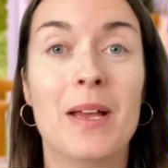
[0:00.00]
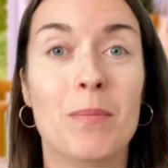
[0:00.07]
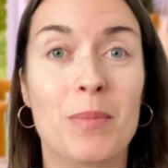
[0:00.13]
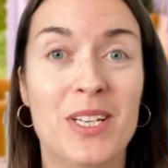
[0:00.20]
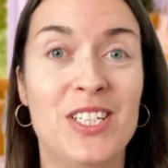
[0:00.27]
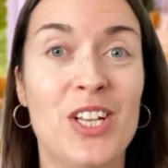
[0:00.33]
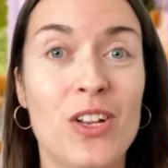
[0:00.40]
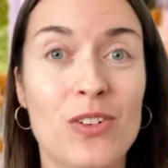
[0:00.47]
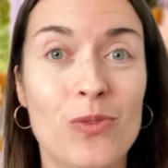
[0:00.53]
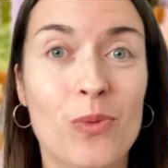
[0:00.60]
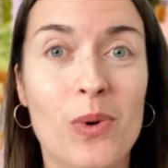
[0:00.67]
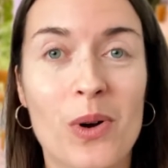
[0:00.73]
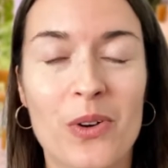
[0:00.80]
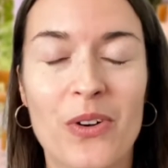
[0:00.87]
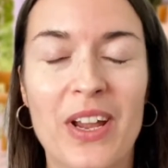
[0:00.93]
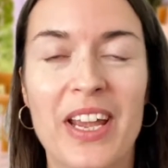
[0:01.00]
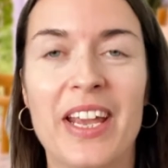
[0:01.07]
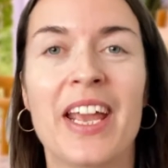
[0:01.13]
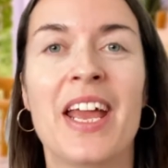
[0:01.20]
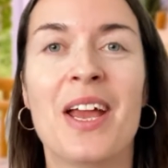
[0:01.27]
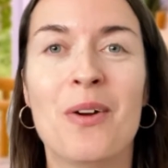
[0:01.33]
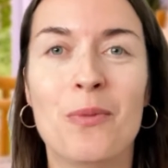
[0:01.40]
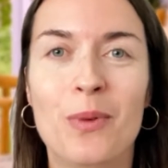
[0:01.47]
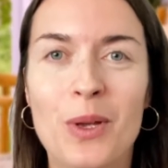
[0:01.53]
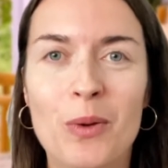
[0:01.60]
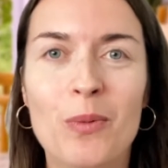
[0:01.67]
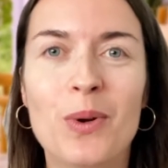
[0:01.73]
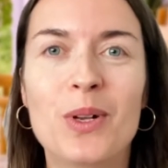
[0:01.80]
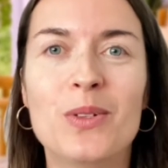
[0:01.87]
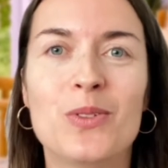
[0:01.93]
But don't worry, we
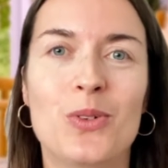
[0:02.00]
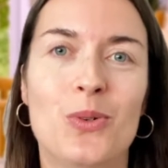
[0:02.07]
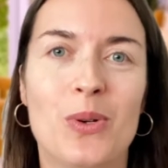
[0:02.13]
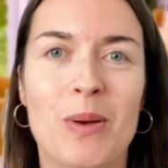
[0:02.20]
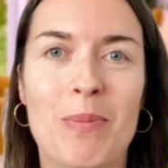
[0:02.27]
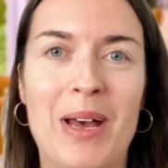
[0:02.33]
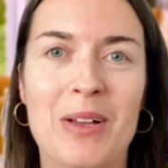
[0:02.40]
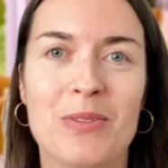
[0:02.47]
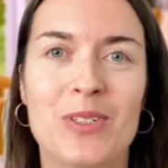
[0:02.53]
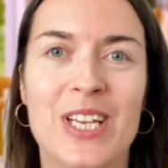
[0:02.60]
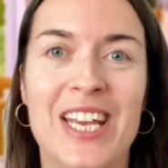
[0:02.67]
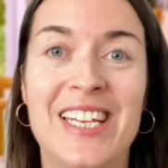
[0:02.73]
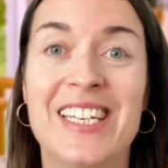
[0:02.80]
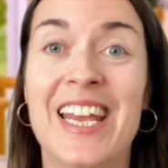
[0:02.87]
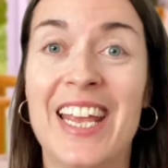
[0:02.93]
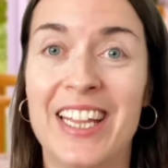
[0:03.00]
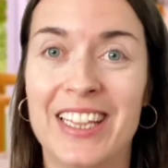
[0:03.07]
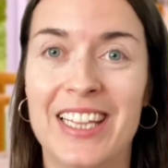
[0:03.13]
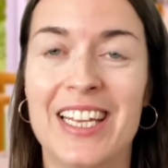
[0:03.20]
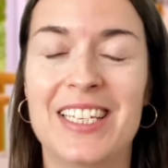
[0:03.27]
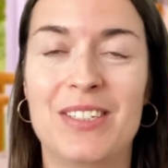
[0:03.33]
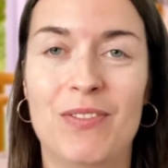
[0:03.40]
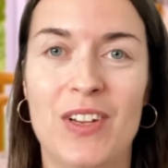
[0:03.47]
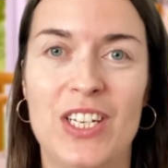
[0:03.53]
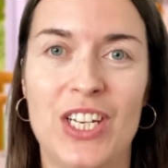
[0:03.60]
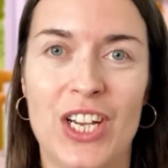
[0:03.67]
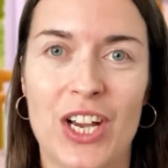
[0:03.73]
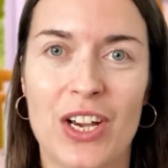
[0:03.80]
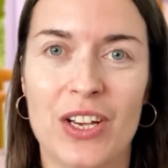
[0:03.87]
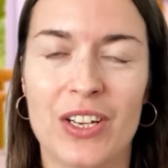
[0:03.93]
will talk about it in this
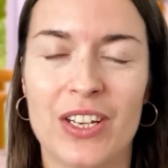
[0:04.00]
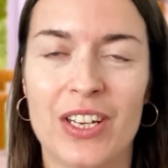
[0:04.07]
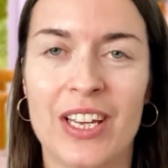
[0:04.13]
video.